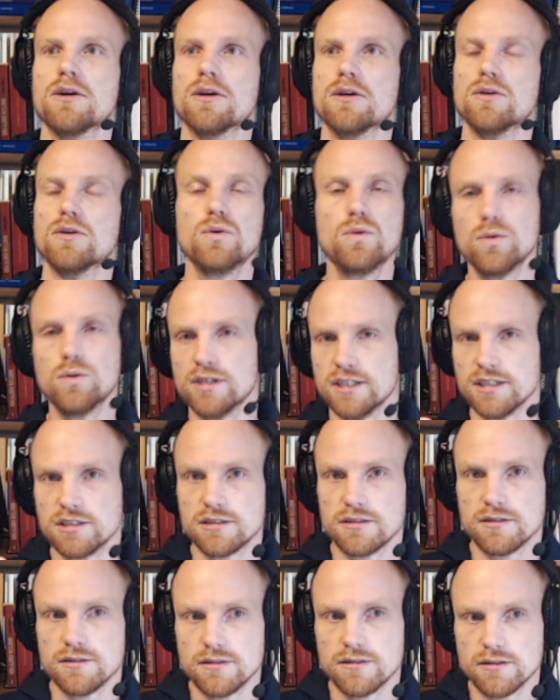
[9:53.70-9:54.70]
ooh, this
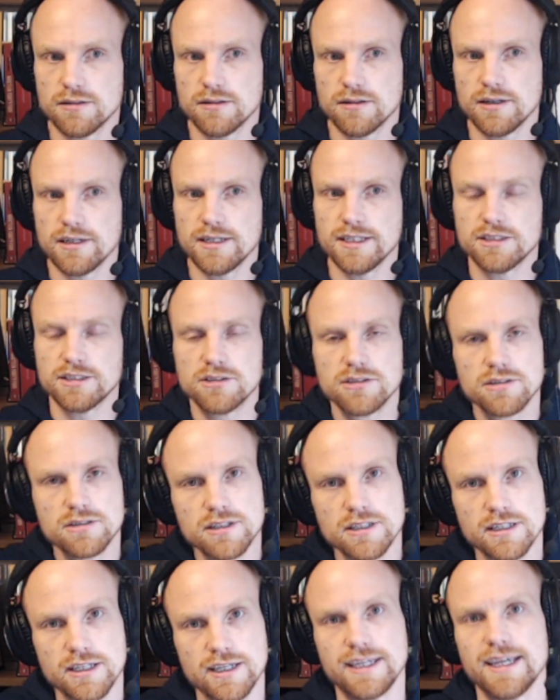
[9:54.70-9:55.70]
it's
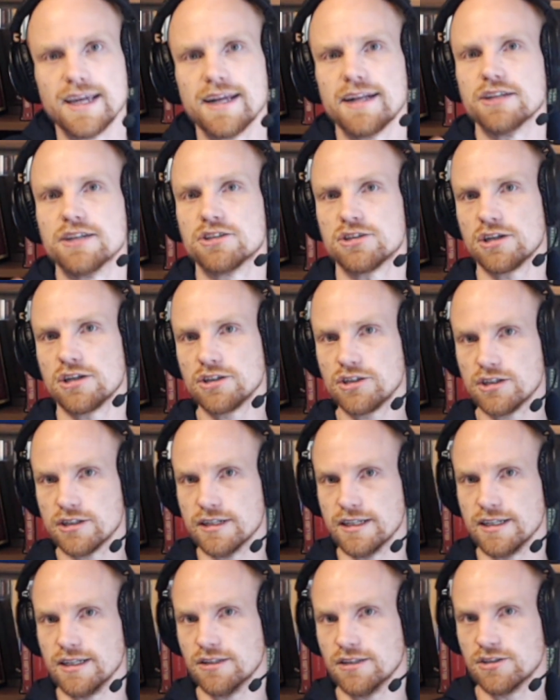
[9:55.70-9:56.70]
creating such an
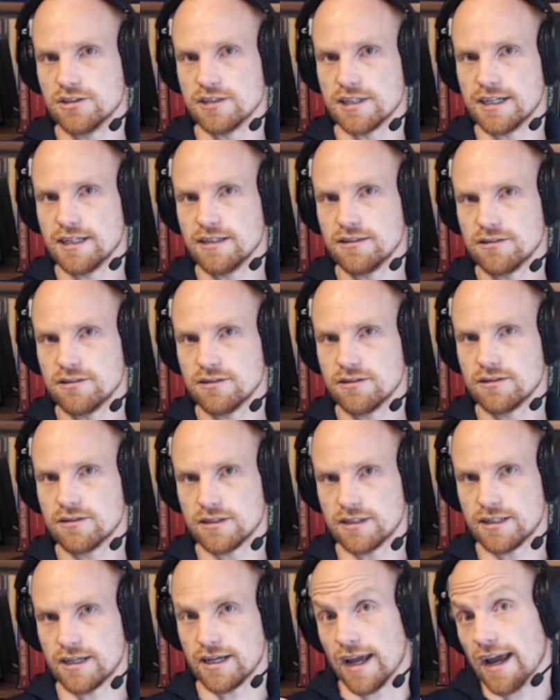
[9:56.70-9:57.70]
insight
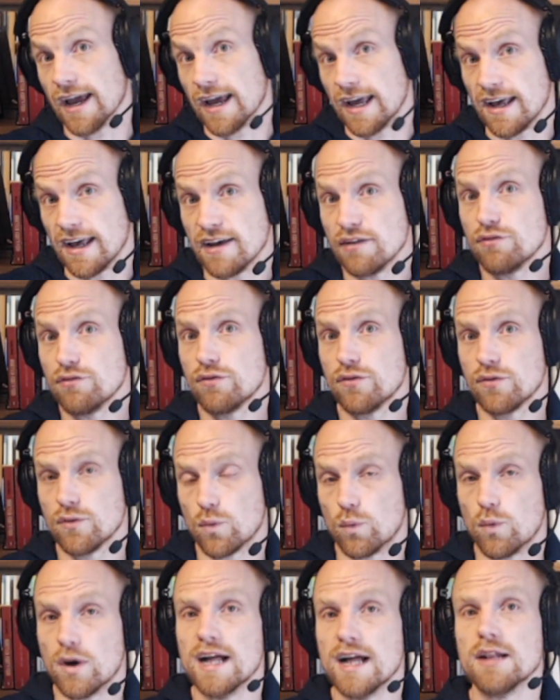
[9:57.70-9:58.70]
that I have
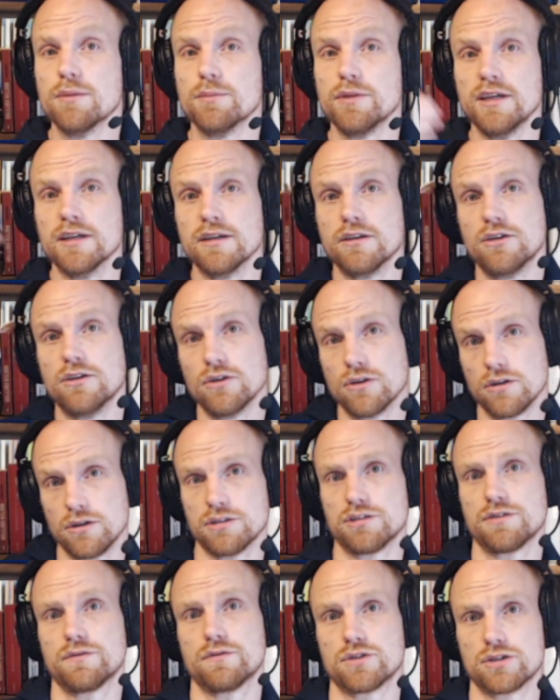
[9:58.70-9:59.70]
while being
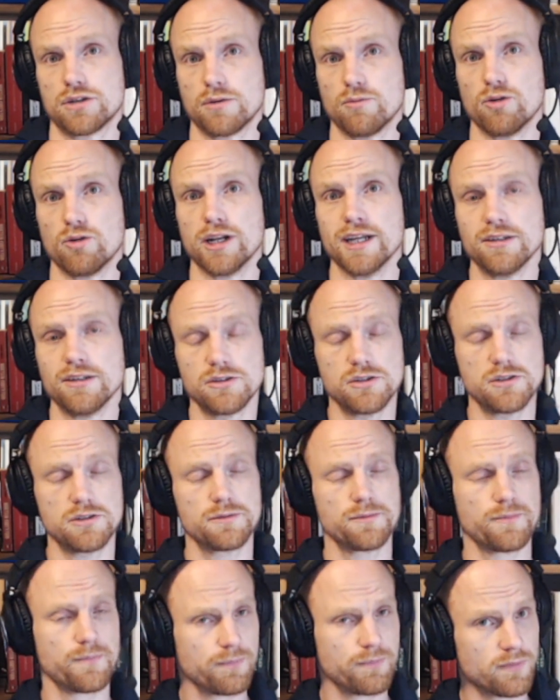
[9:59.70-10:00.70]
curious for someone else,
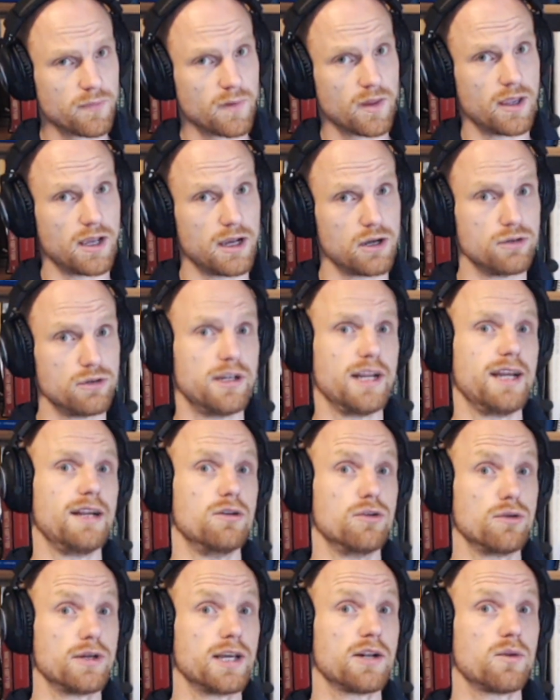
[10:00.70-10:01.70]
how they
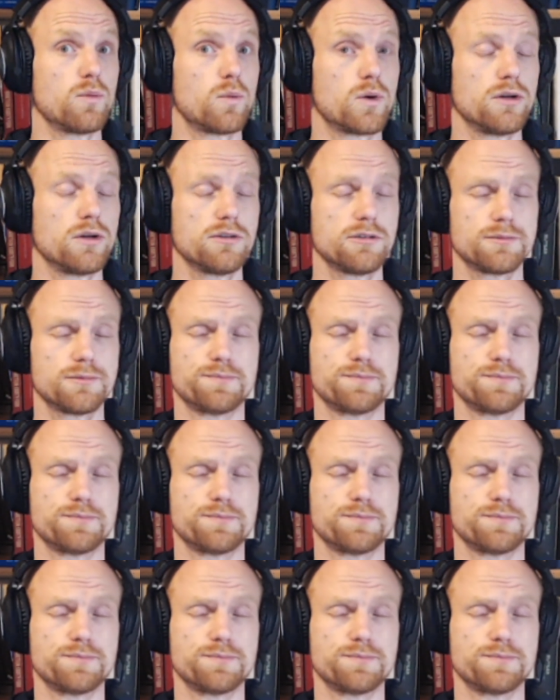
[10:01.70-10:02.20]
look at the world.